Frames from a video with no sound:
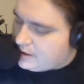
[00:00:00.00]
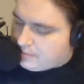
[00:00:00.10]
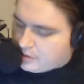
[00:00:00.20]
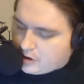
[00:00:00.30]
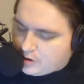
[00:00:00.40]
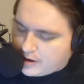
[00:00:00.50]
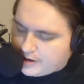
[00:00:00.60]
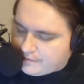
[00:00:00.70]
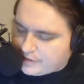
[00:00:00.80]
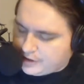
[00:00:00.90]

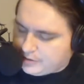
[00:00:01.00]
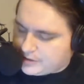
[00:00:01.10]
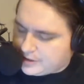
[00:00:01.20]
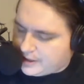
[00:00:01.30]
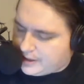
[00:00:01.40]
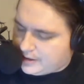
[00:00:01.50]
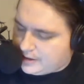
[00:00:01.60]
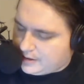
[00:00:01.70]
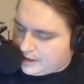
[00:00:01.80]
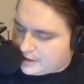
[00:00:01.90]
program for you today
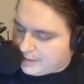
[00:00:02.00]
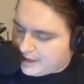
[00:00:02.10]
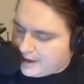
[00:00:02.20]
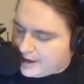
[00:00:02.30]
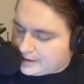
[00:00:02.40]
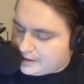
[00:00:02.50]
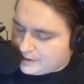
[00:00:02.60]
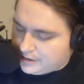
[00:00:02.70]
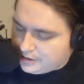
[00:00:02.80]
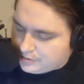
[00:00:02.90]
as my cat
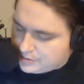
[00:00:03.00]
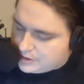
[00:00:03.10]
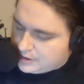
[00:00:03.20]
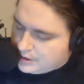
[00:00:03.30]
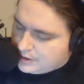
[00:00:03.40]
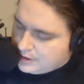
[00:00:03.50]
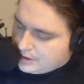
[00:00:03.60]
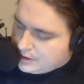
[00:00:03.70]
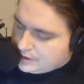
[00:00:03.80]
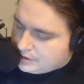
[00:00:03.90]
continues
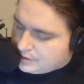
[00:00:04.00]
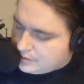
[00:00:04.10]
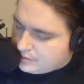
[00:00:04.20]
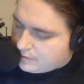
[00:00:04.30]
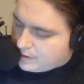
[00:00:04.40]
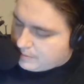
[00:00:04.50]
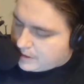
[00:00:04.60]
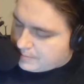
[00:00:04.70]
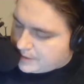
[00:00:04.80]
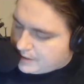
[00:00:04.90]
to rub
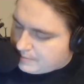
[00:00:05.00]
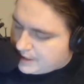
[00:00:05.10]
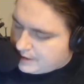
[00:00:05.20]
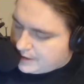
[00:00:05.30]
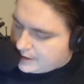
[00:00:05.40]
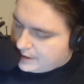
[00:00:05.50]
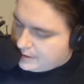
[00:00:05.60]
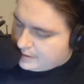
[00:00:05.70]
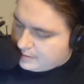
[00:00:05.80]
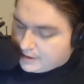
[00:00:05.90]
up on my leg.
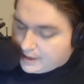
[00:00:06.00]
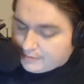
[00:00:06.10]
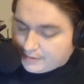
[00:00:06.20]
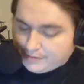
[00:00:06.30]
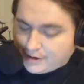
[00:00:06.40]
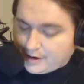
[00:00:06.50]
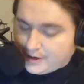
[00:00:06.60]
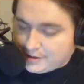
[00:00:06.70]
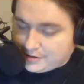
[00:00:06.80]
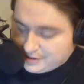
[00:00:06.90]
We have a very
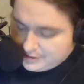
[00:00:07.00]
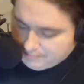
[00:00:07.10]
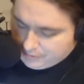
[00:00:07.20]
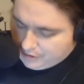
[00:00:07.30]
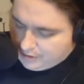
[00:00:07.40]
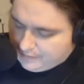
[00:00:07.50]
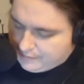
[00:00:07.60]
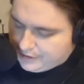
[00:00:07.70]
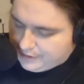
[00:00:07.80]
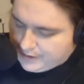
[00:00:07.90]
interesting program
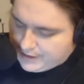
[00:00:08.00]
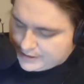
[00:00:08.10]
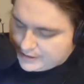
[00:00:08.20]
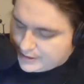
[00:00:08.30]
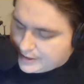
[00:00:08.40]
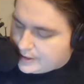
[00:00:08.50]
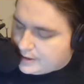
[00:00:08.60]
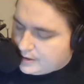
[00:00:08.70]
for you guys today.